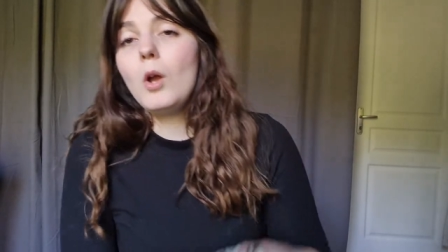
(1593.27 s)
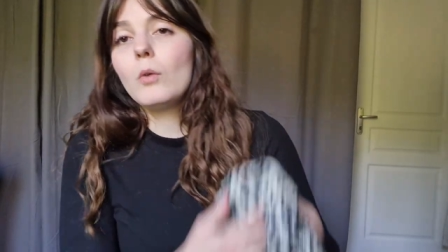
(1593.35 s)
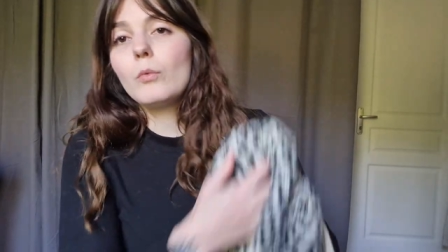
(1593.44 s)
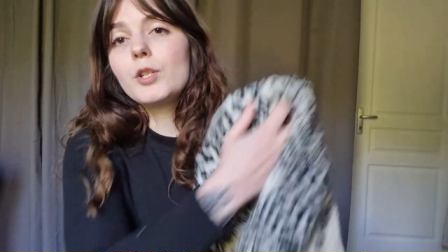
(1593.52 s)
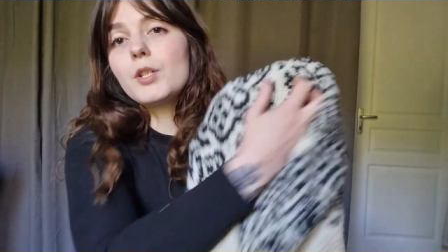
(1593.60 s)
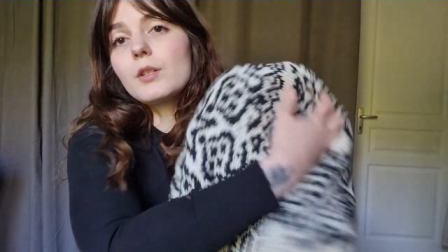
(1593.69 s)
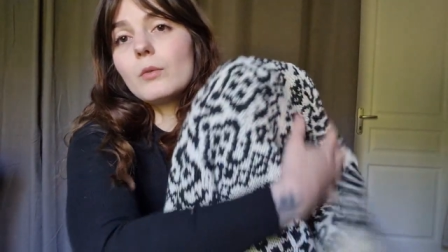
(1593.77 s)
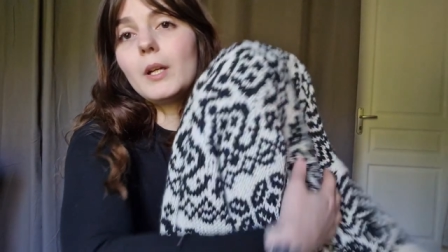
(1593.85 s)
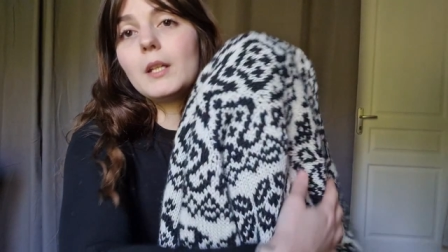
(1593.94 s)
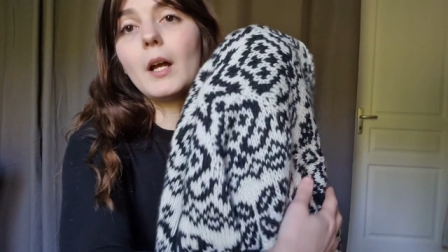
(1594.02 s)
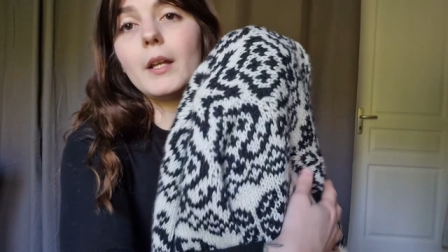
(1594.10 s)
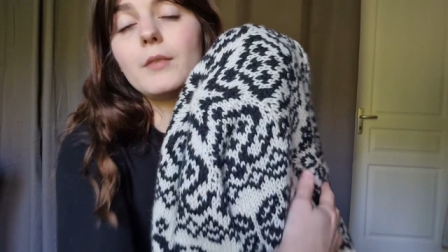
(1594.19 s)
which is
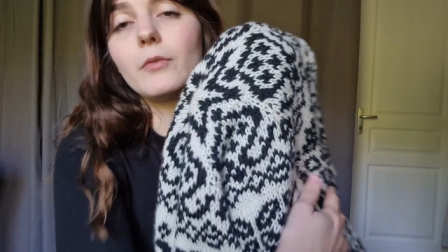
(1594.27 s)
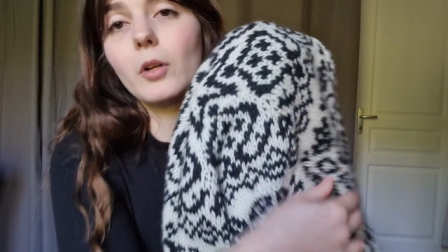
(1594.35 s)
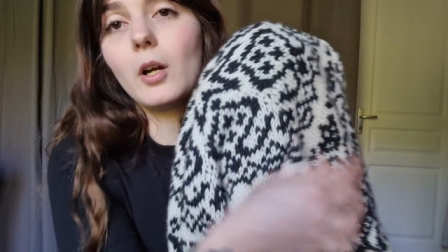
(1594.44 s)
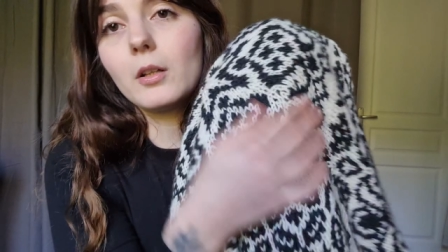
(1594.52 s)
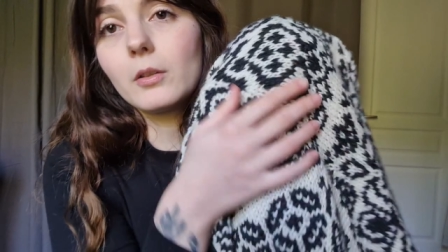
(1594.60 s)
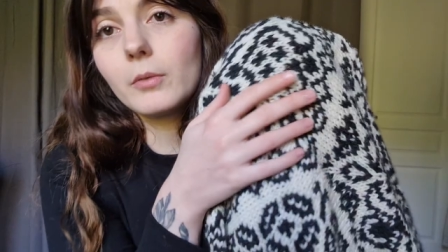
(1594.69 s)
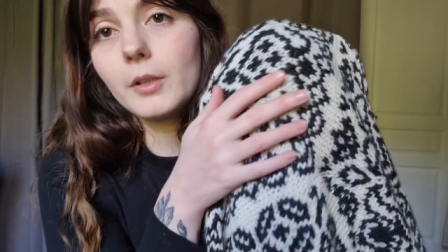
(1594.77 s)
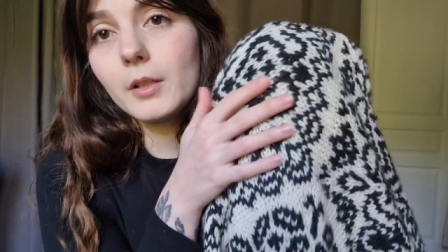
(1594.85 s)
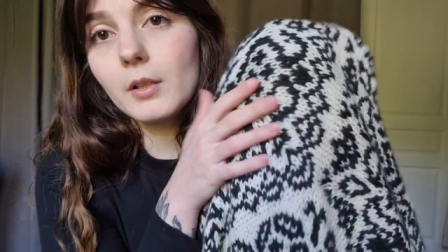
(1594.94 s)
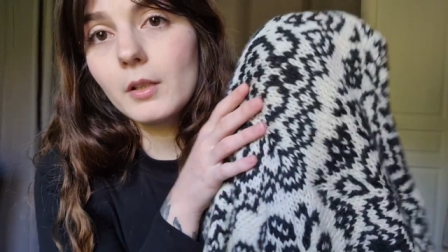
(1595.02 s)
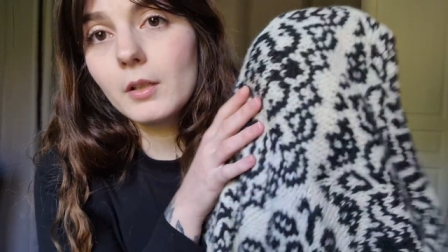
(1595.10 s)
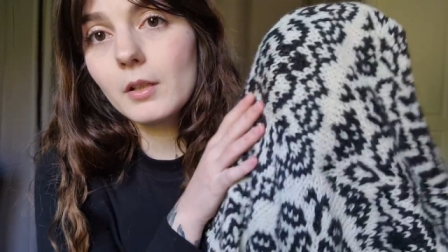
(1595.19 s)
quite nice for color work.
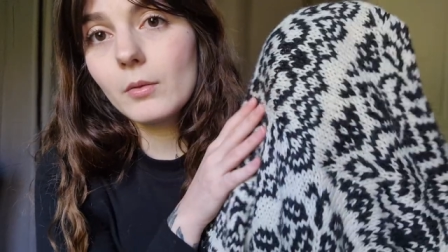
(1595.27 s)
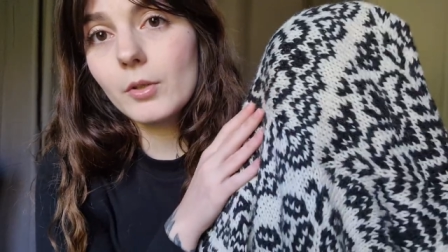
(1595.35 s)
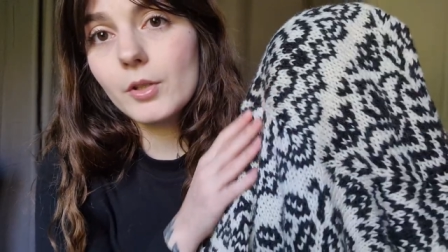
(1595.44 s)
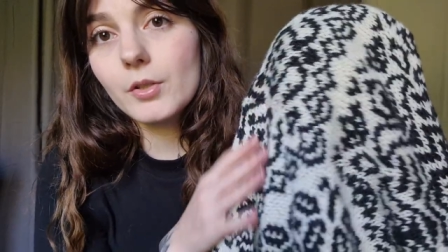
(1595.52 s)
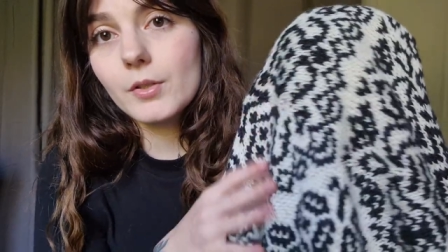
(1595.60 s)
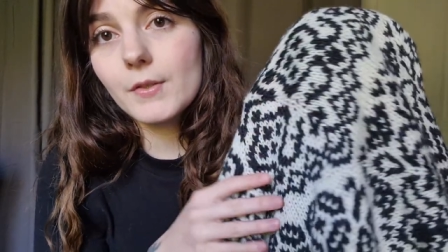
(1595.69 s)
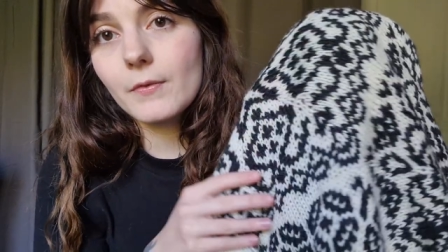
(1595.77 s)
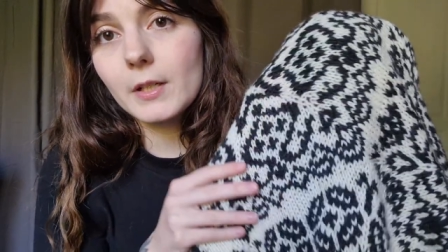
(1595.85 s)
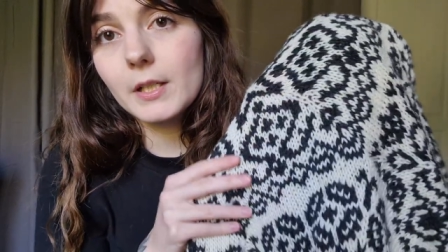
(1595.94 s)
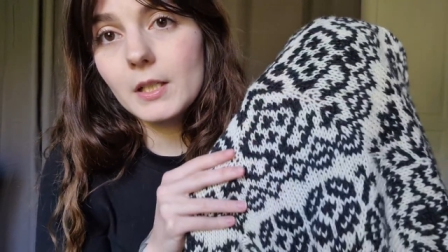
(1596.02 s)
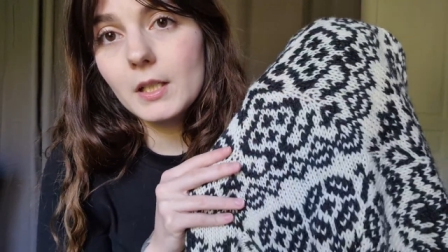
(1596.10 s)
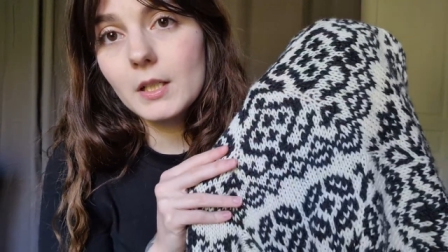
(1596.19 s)
It was just fine.